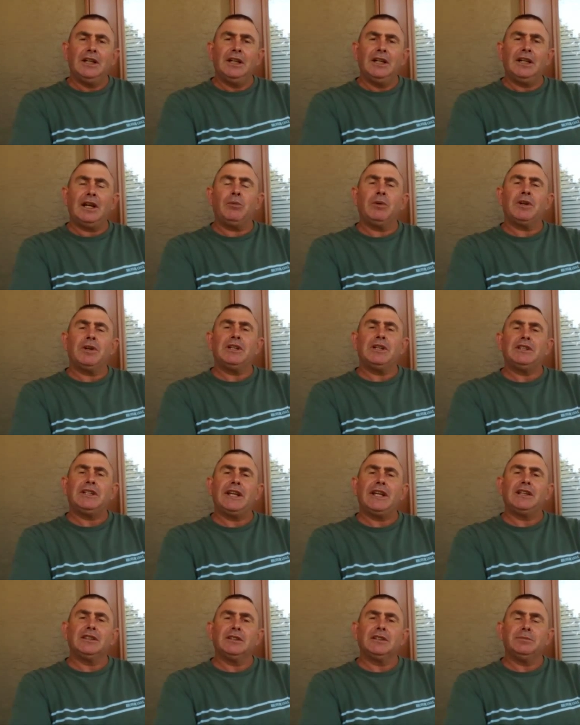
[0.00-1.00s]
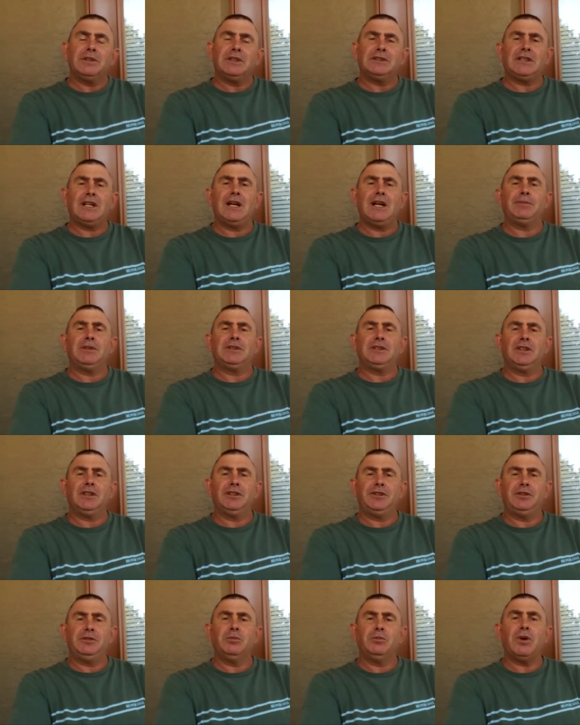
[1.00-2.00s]
and I wanted to take a little bit of time to tell
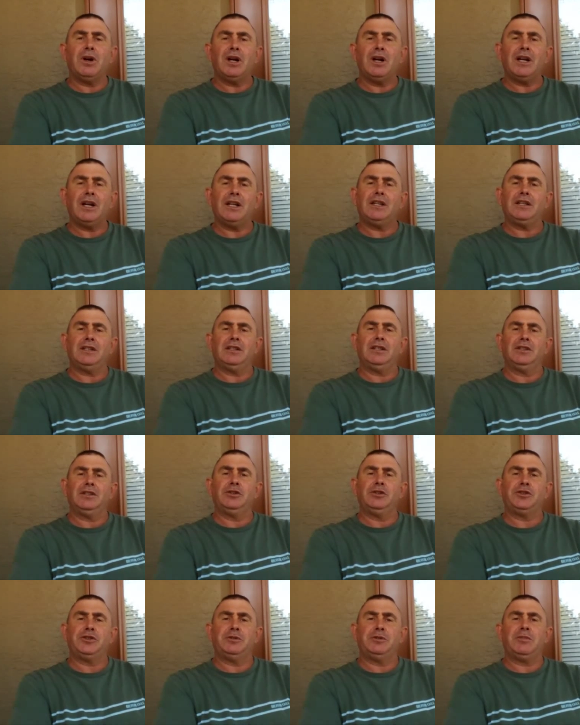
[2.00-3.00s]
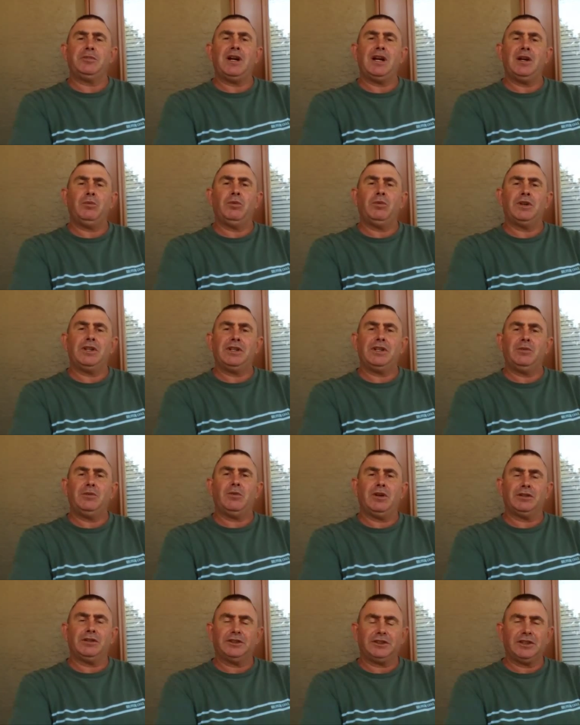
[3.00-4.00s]
you why you should buy one of the
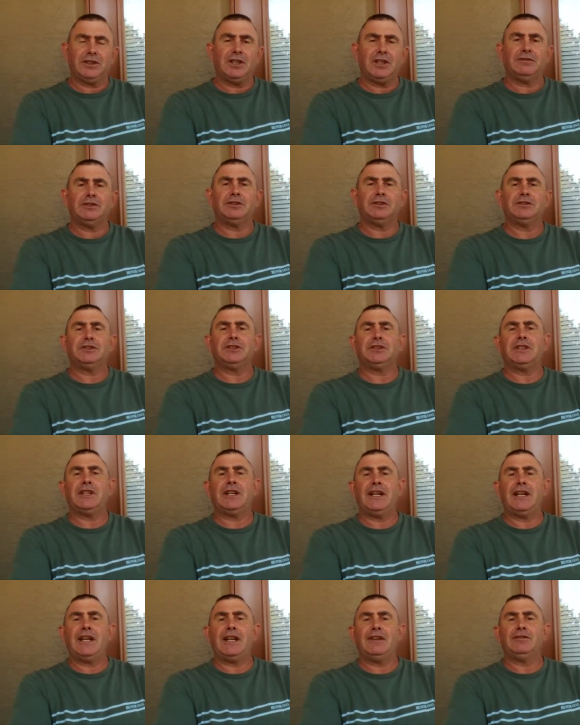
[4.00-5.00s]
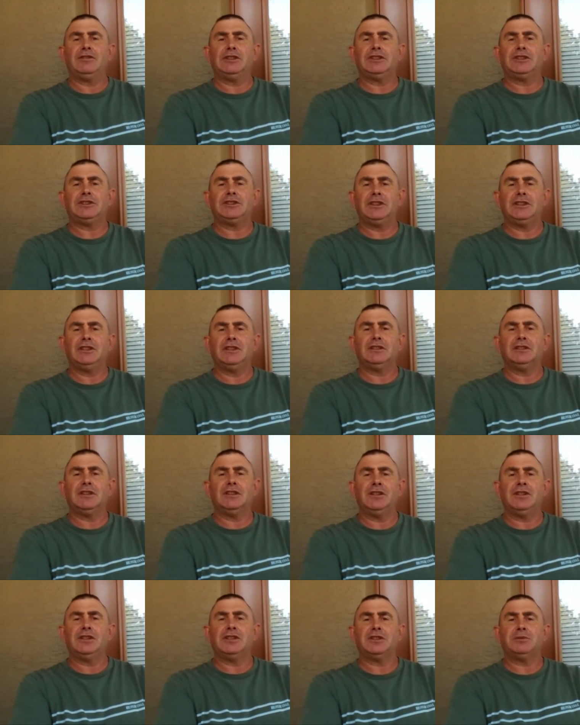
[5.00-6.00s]
water softeners that I have listed
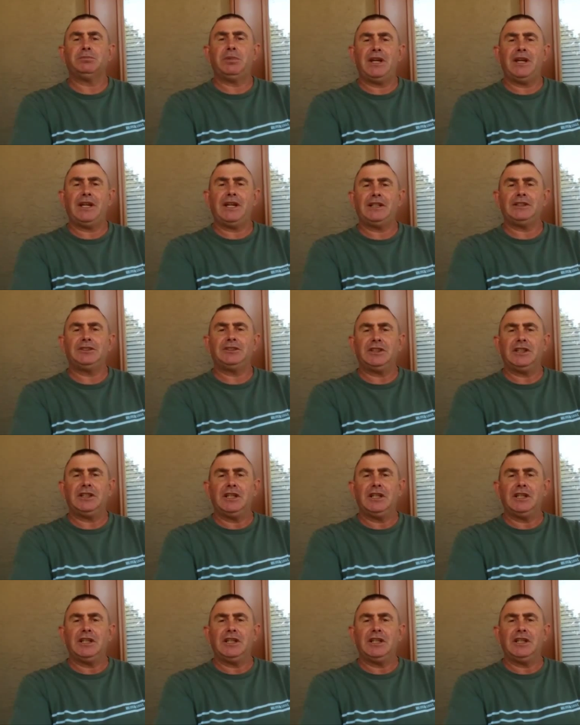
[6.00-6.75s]
on this page